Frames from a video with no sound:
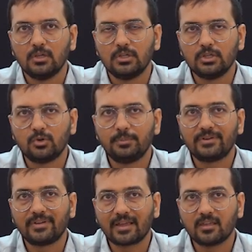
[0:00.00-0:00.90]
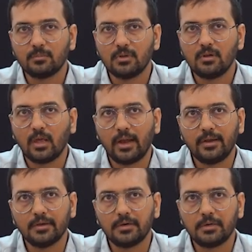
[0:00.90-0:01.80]
They should be trackable
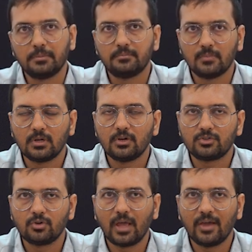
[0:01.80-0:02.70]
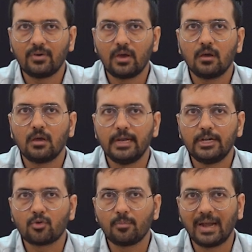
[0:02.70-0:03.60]
and should have a
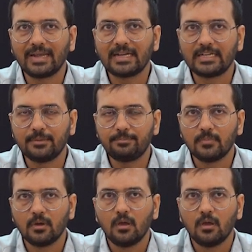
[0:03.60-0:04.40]
atraumatic tip,